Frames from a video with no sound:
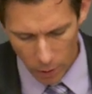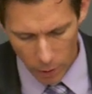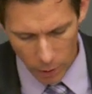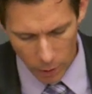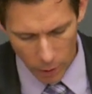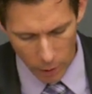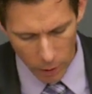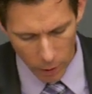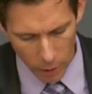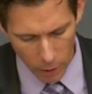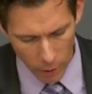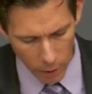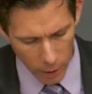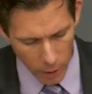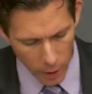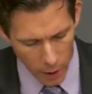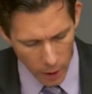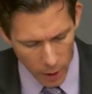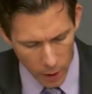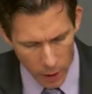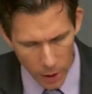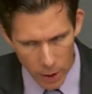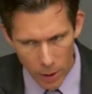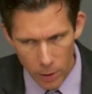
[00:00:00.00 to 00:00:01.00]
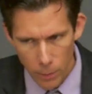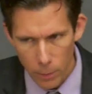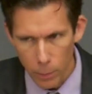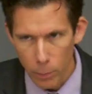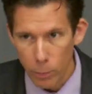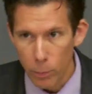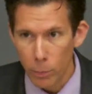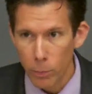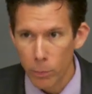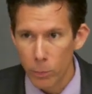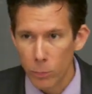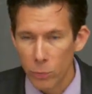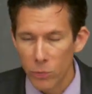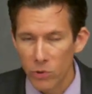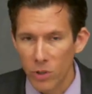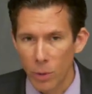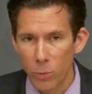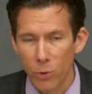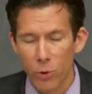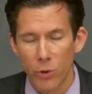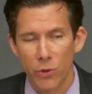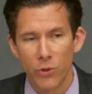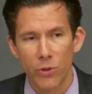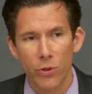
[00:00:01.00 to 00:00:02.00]
Uh, m-
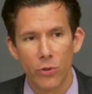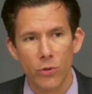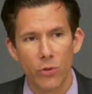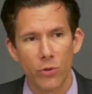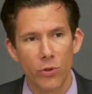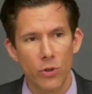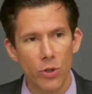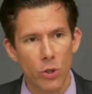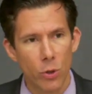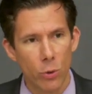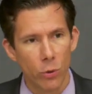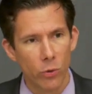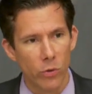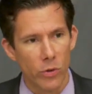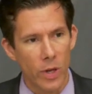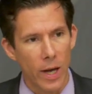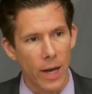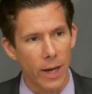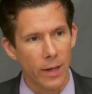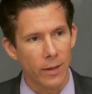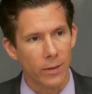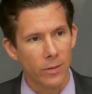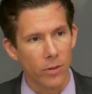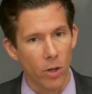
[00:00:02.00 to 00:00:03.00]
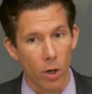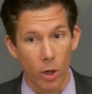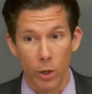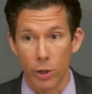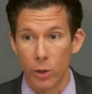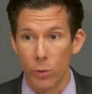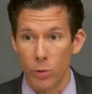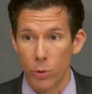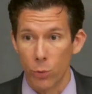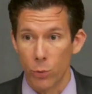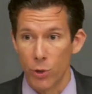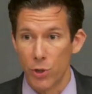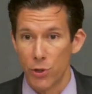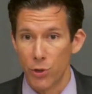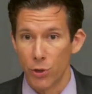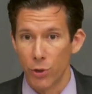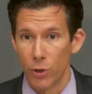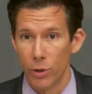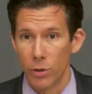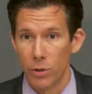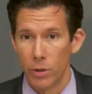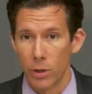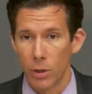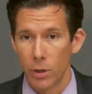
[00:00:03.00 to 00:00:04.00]
some Christians use that to argue that we
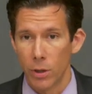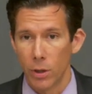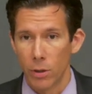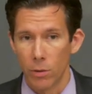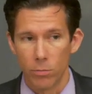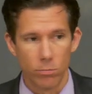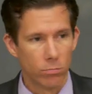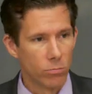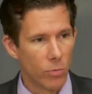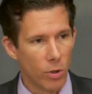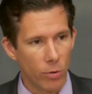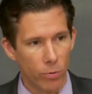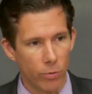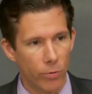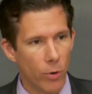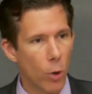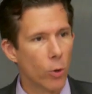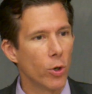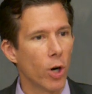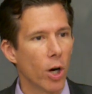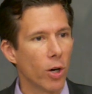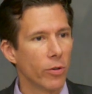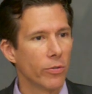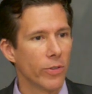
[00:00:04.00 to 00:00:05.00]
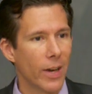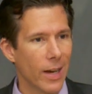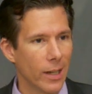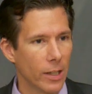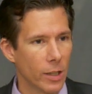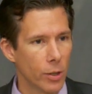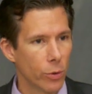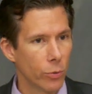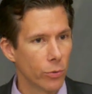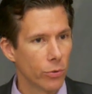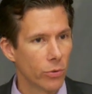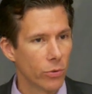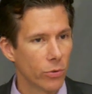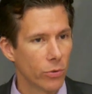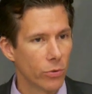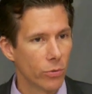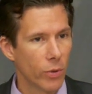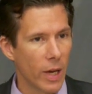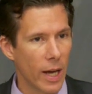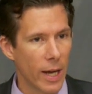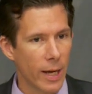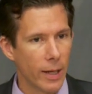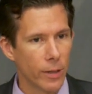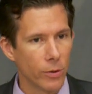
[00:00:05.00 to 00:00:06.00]
should vote our values
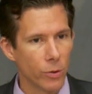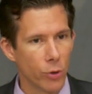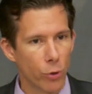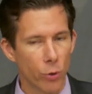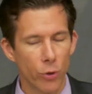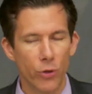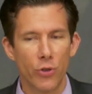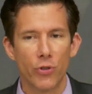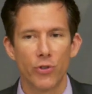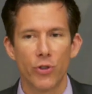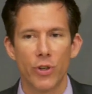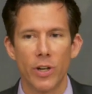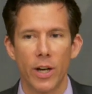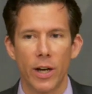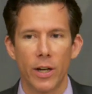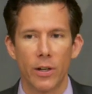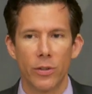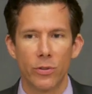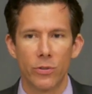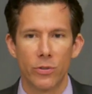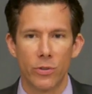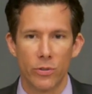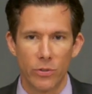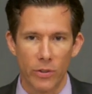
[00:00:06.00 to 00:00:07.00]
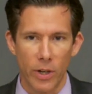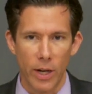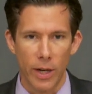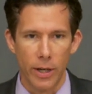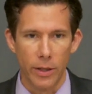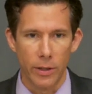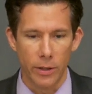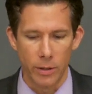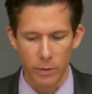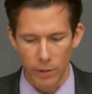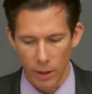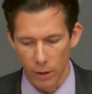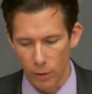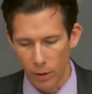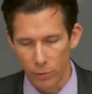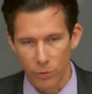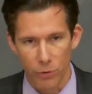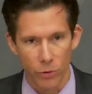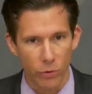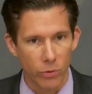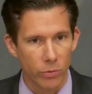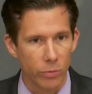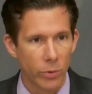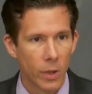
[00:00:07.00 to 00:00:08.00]
and Christianize society. Now, I've
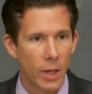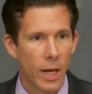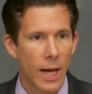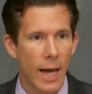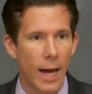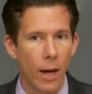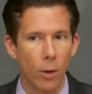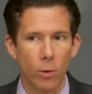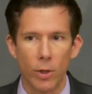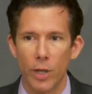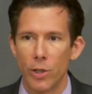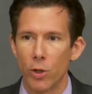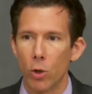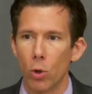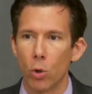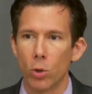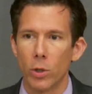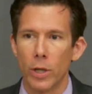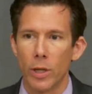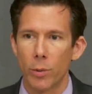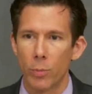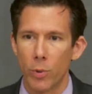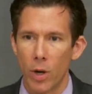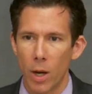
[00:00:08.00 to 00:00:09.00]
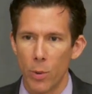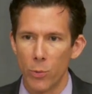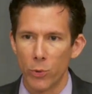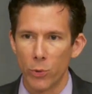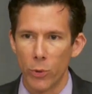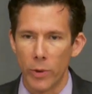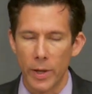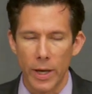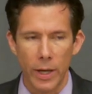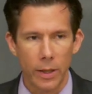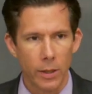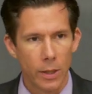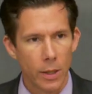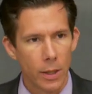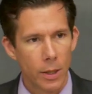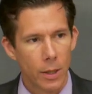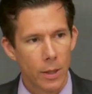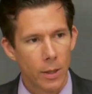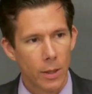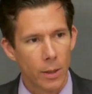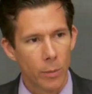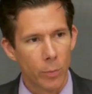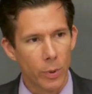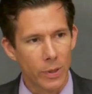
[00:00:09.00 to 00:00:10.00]
just outlined a whole lot of problems with that,
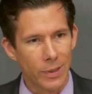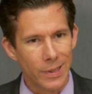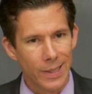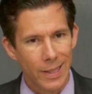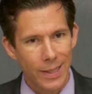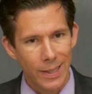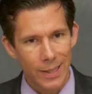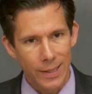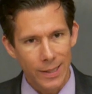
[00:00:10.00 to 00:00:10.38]
but